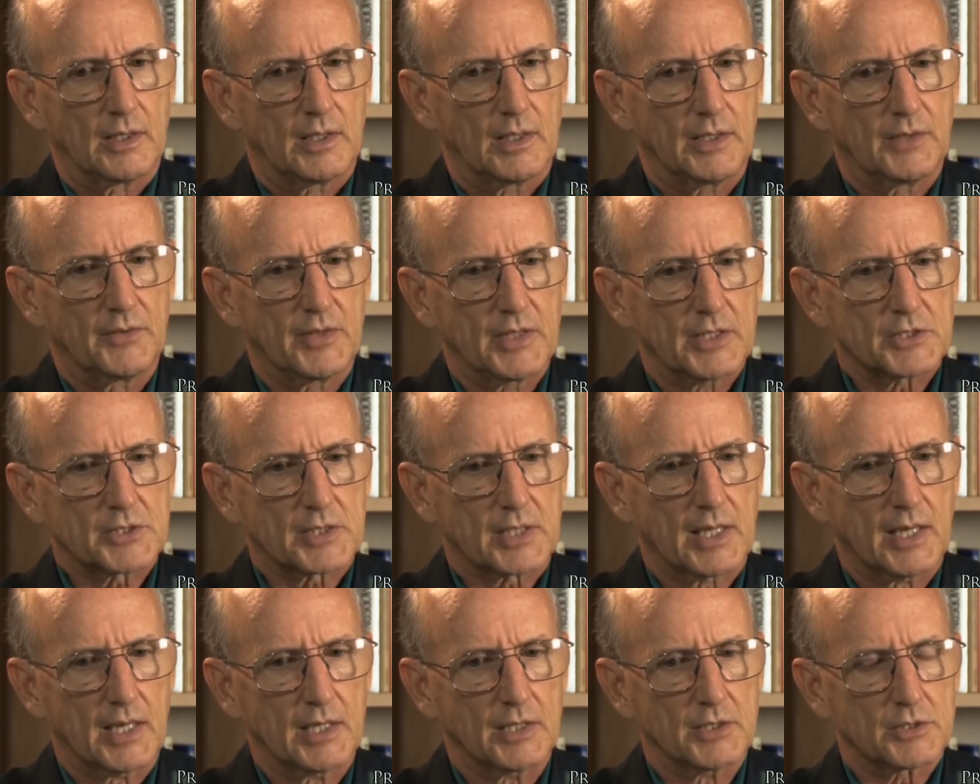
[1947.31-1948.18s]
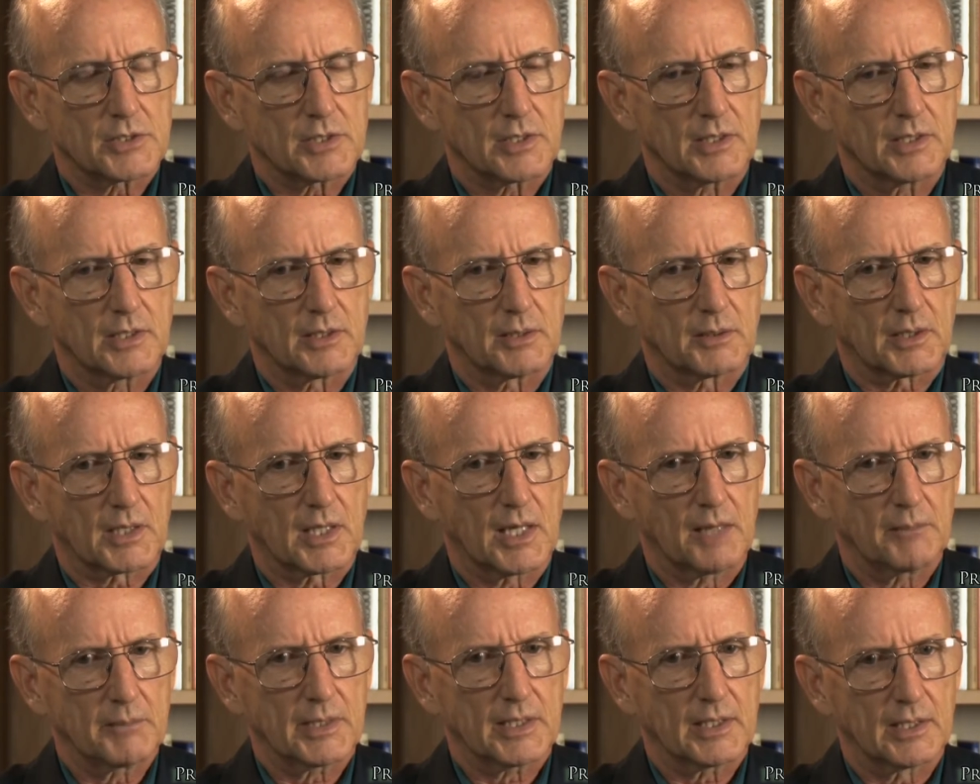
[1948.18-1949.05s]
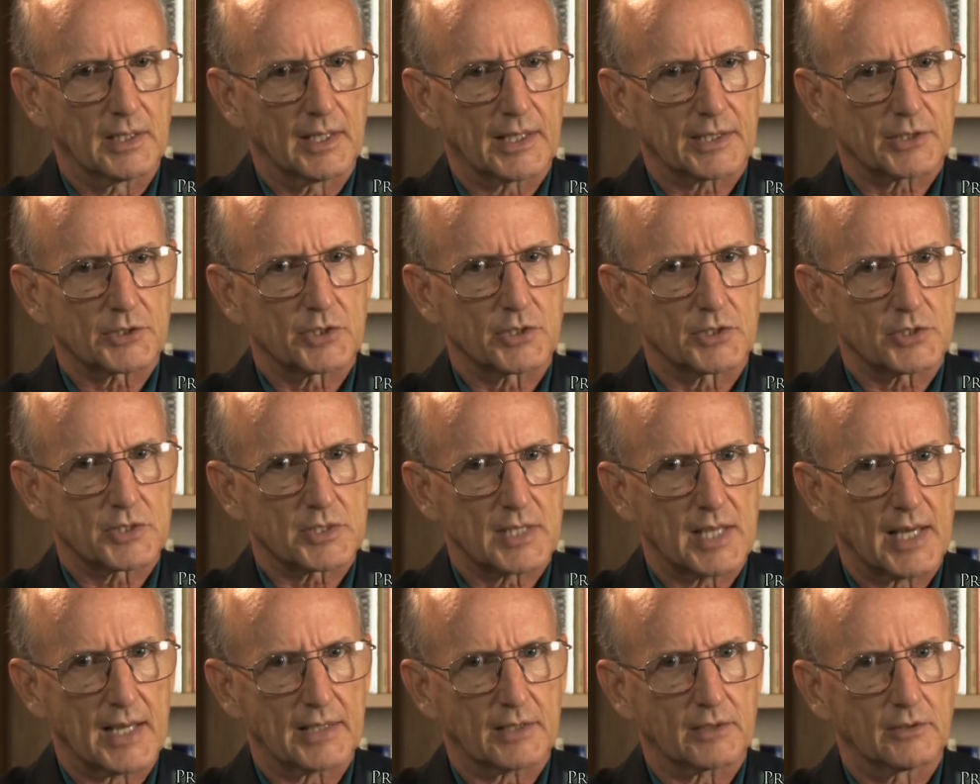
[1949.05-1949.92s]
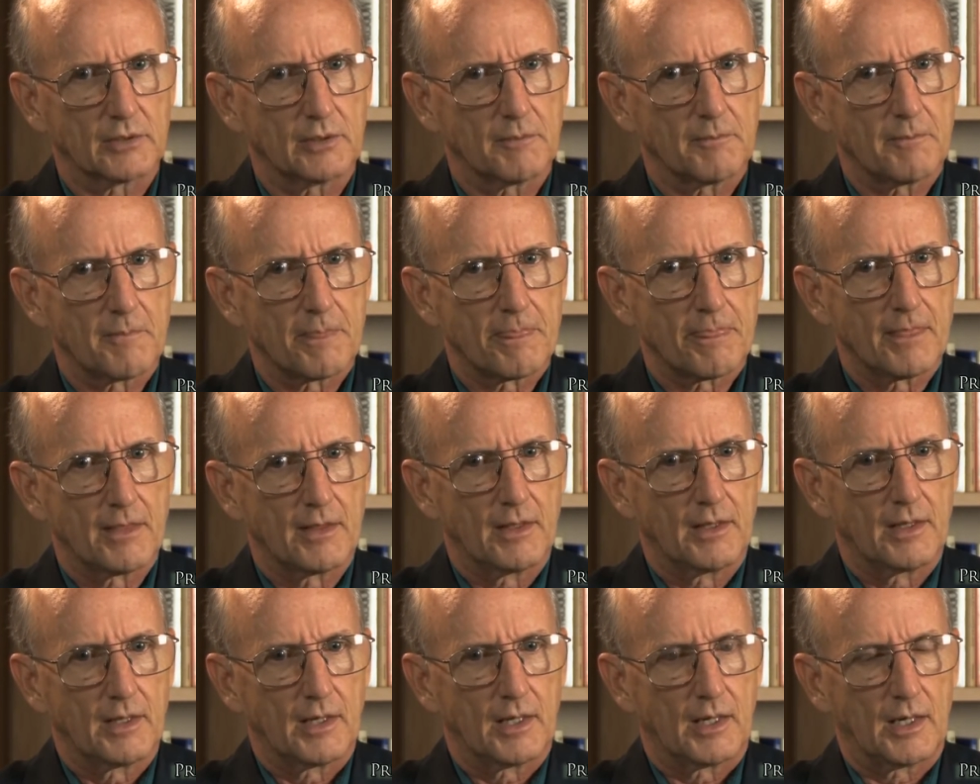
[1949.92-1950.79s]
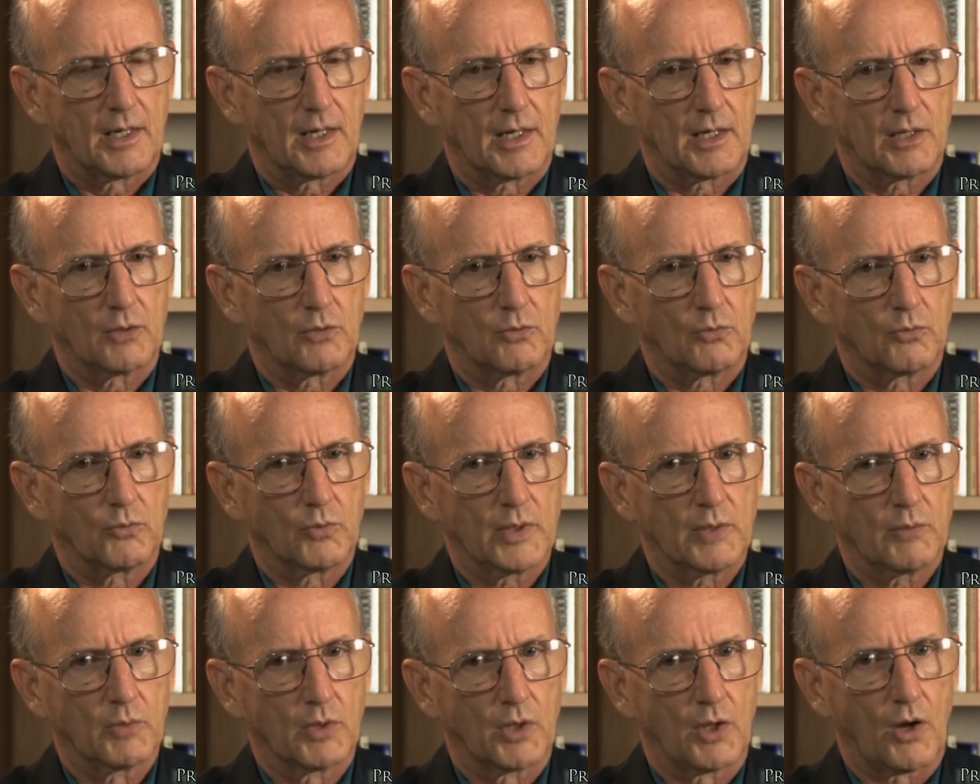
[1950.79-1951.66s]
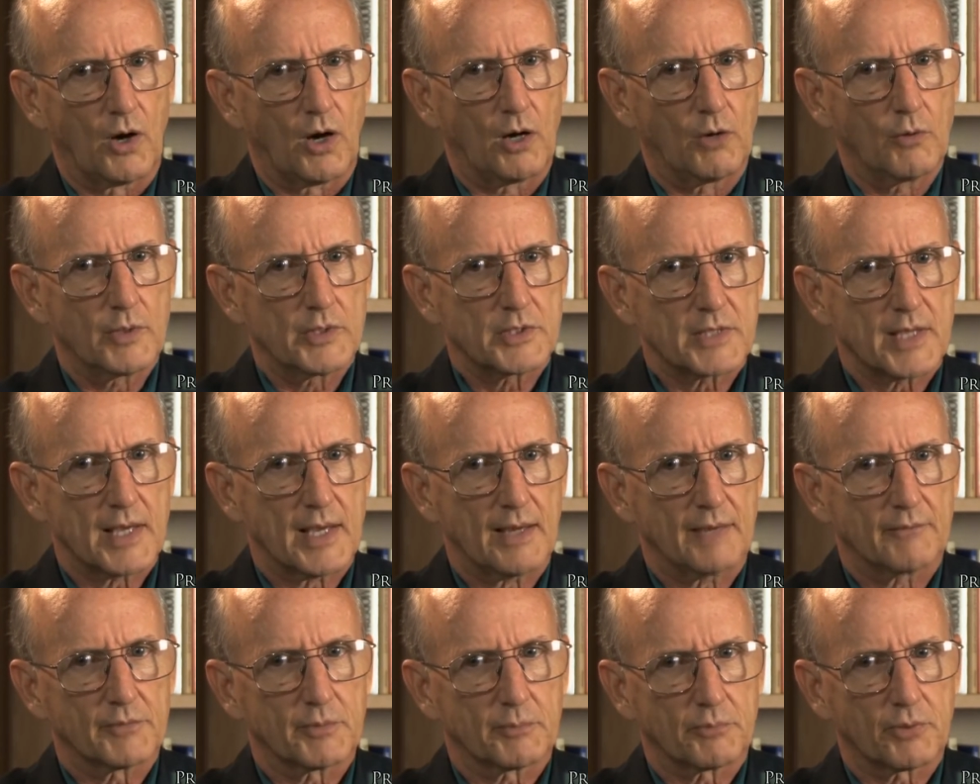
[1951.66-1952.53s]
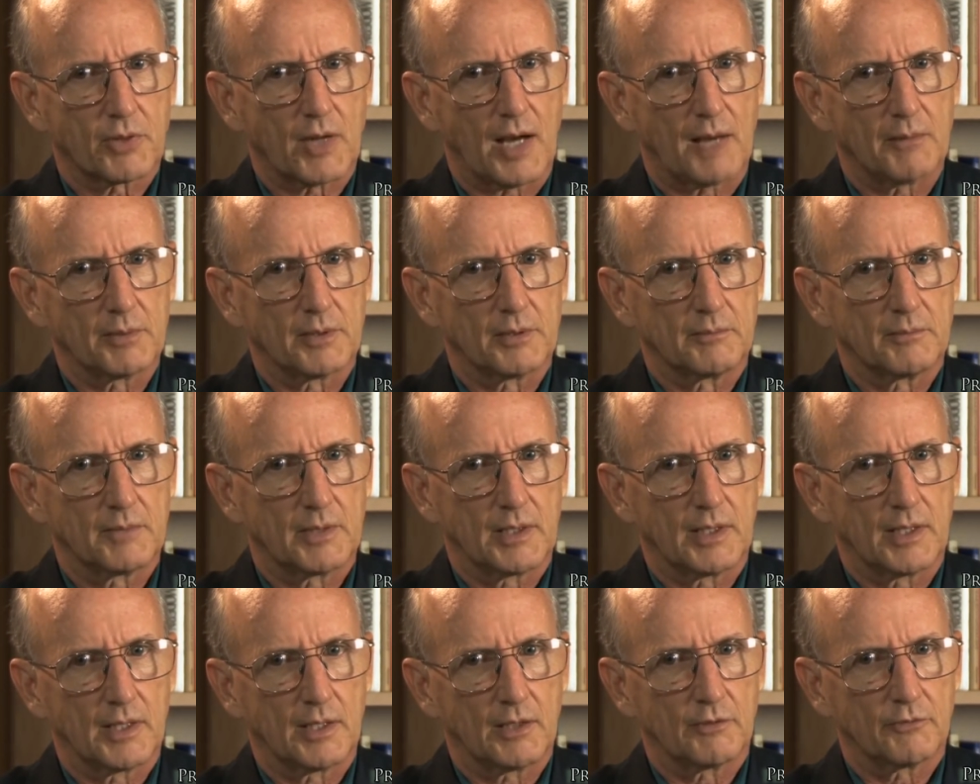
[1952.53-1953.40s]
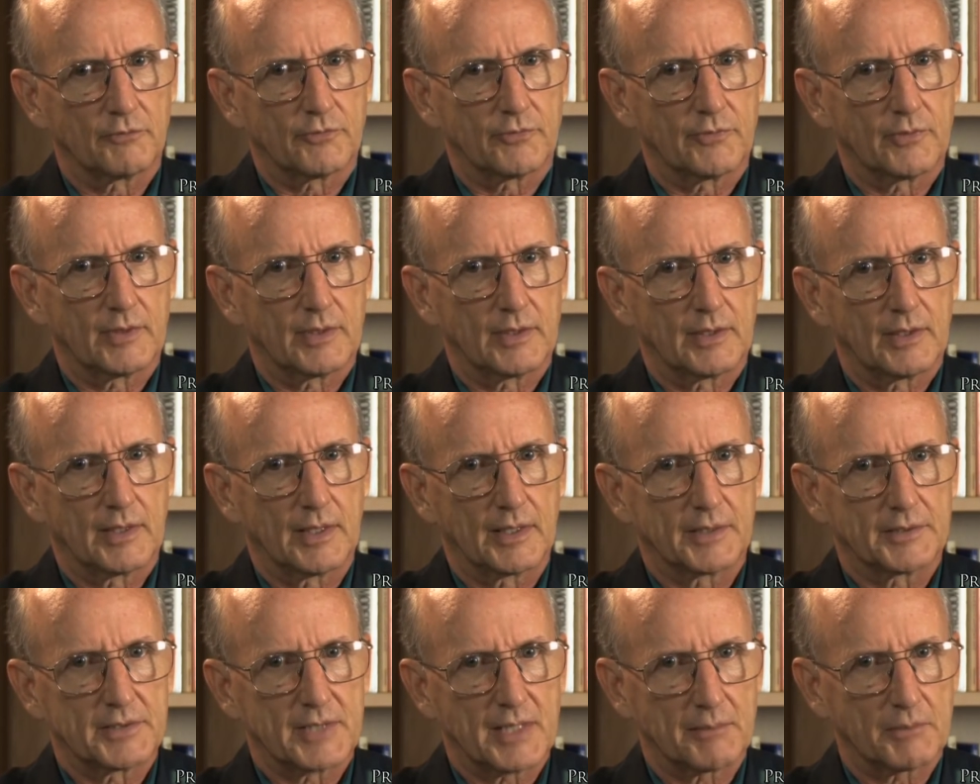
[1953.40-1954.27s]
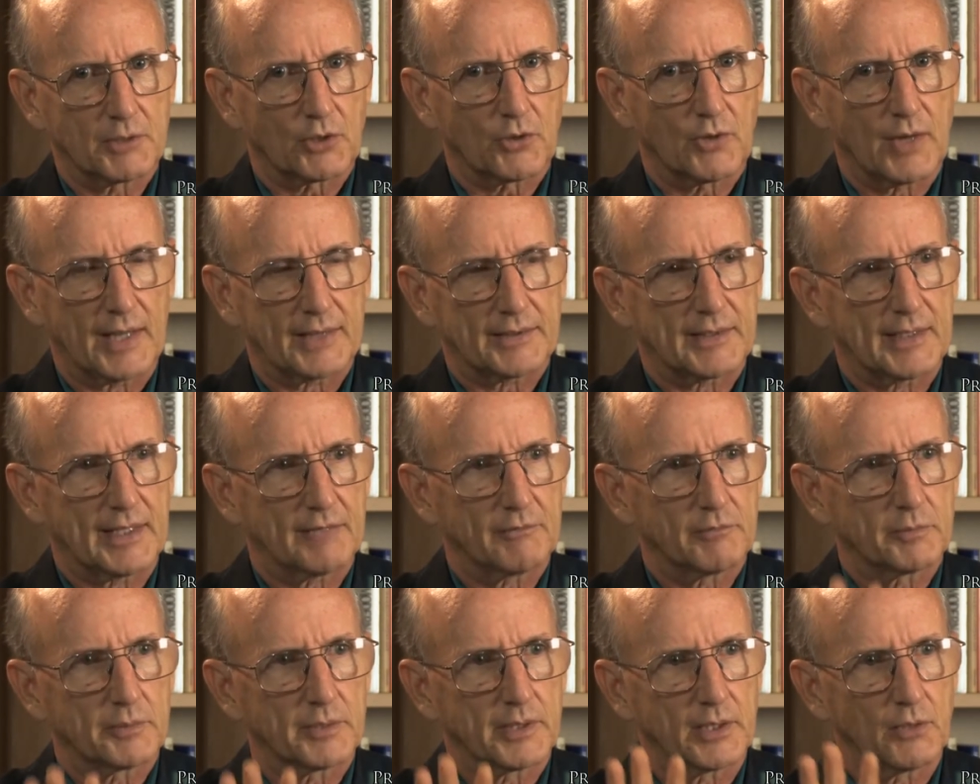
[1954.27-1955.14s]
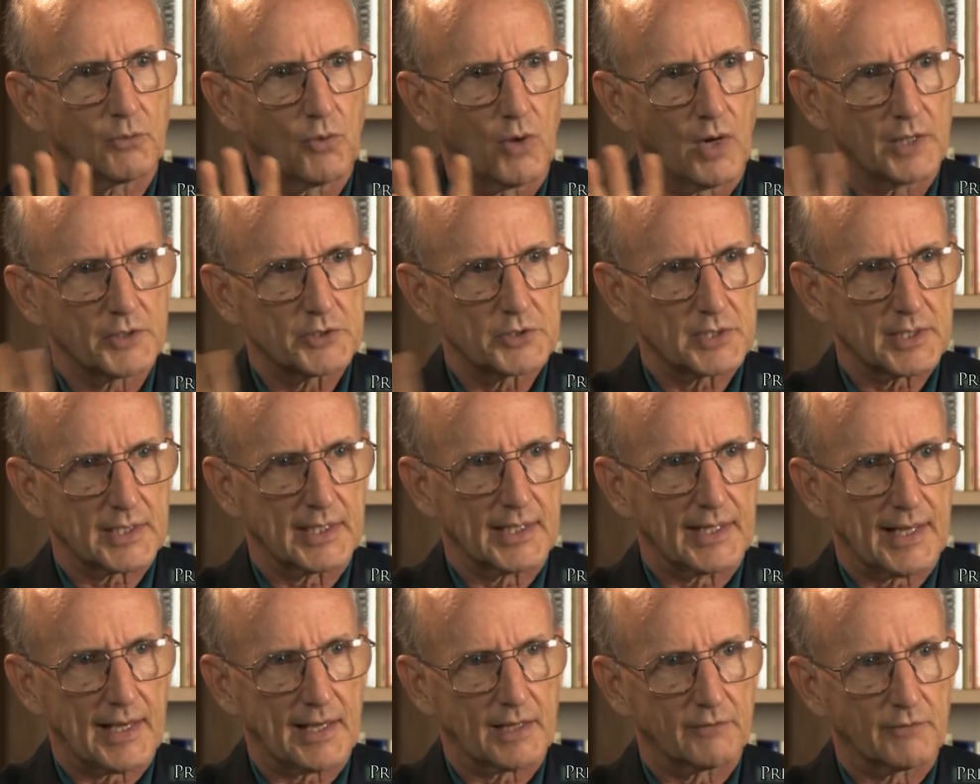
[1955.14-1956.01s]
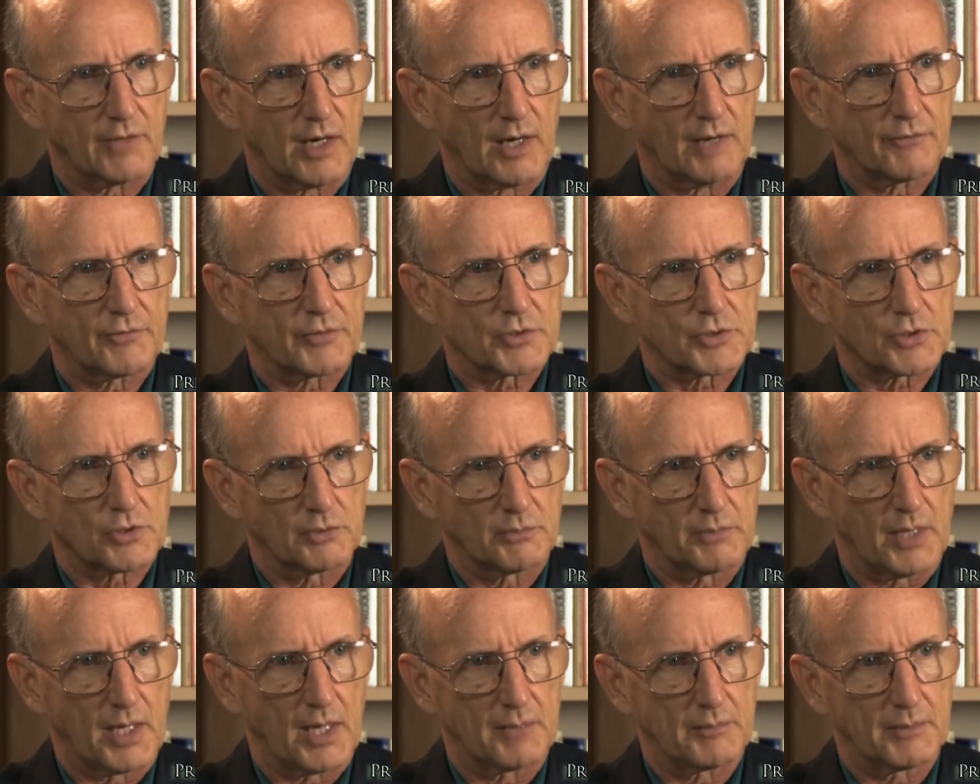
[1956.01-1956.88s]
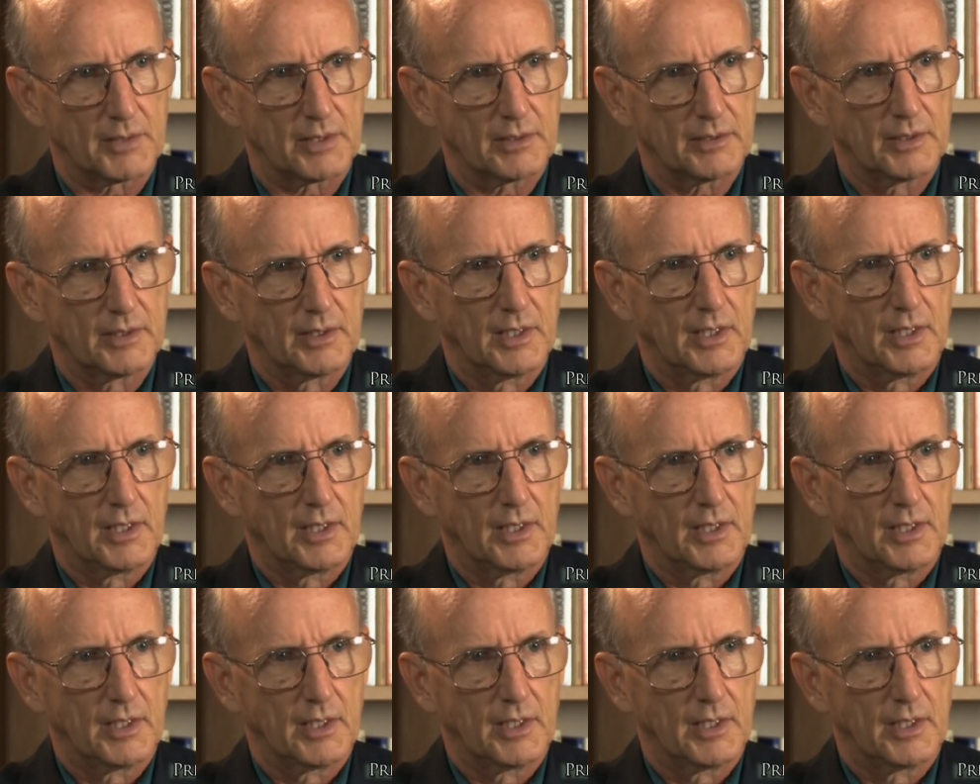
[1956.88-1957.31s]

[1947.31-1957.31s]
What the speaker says: In this case, in the coming election cycle, we will always have the problem of a Democrat that everybody wants to get out of office, Obama.